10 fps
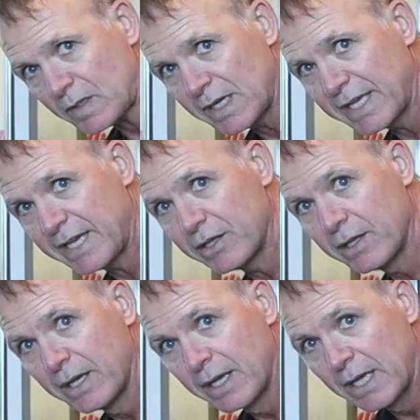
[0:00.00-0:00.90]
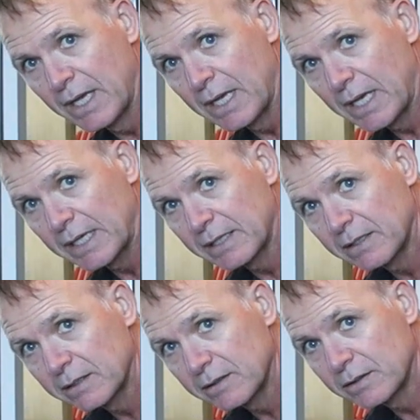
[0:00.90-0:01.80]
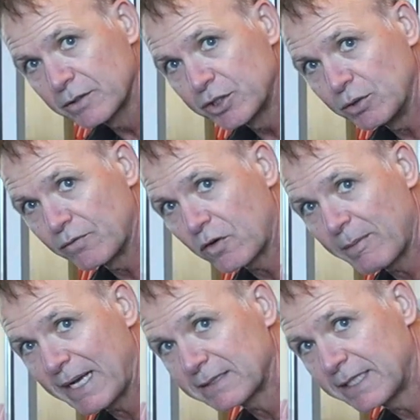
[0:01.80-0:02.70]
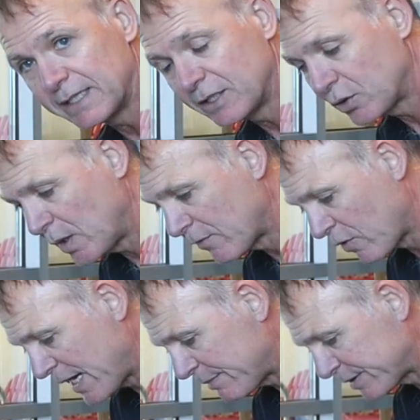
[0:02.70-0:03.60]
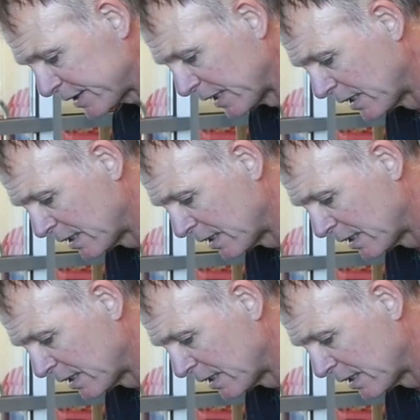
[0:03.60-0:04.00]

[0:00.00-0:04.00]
Again, shooting for about 10 to 12 reps.